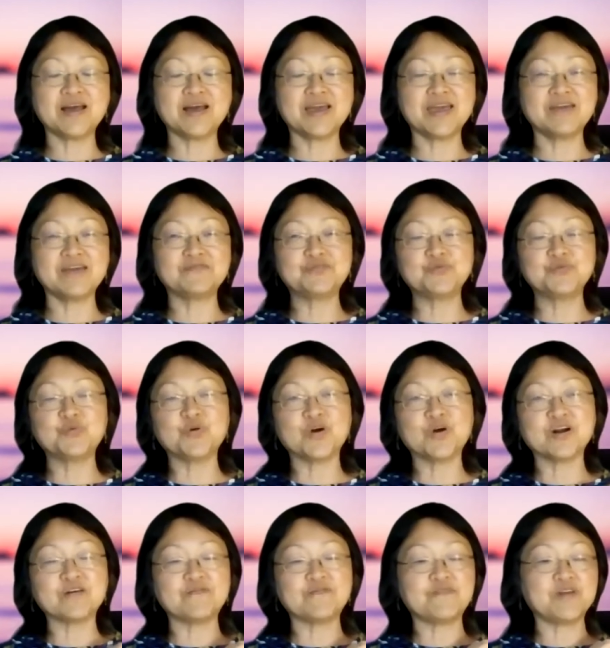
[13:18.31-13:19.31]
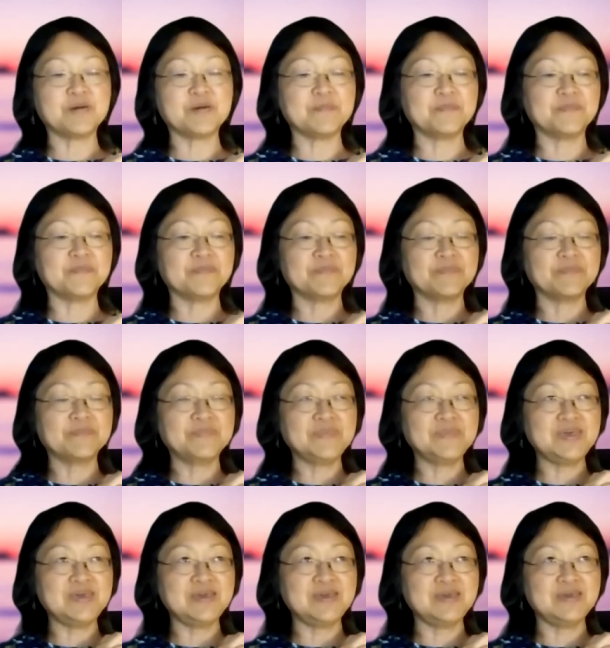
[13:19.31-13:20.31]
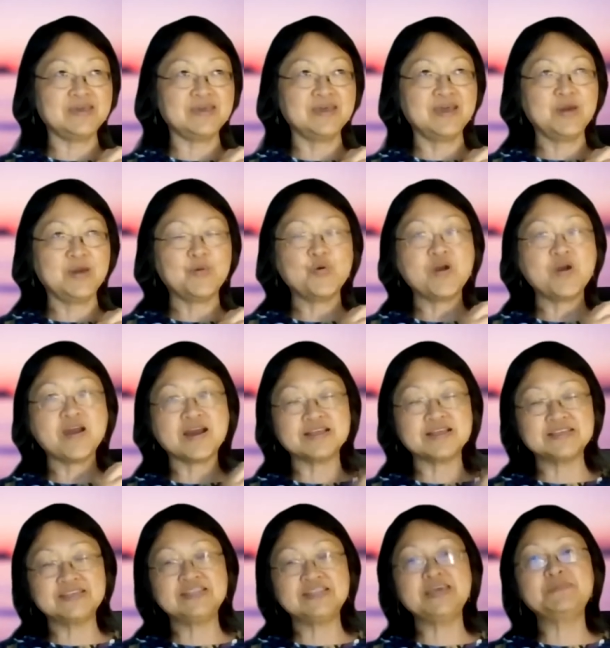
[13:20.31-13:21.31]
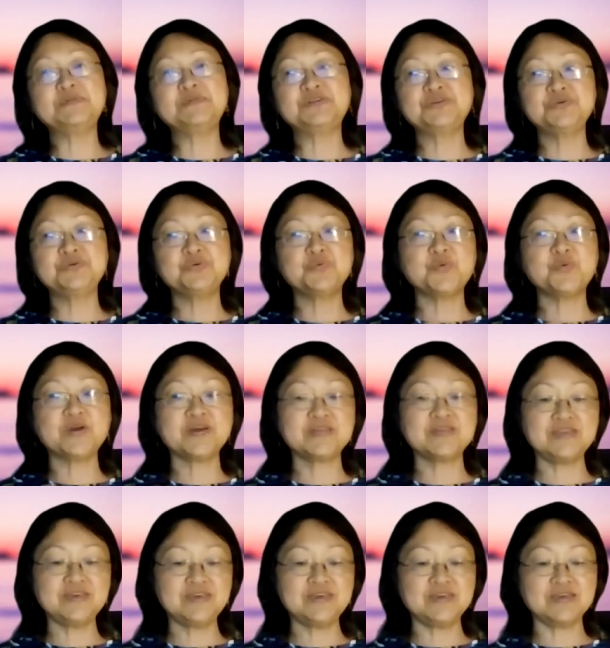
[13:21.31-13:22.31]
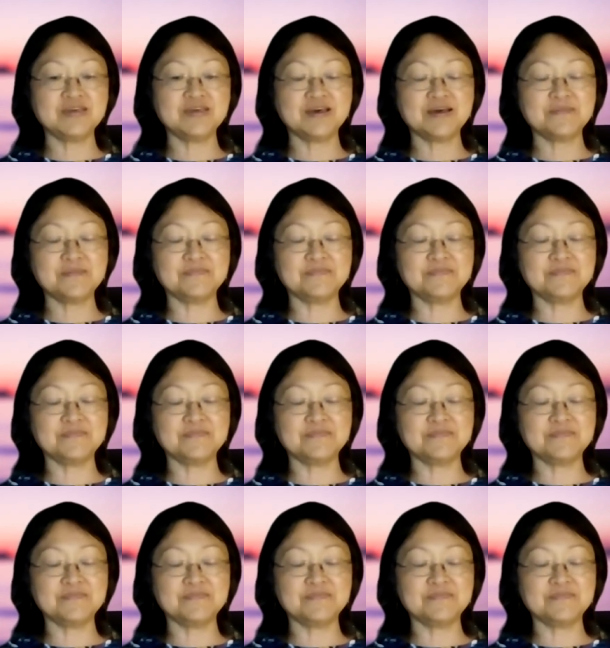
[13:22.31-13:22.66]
I have to walk from where I sleep to where the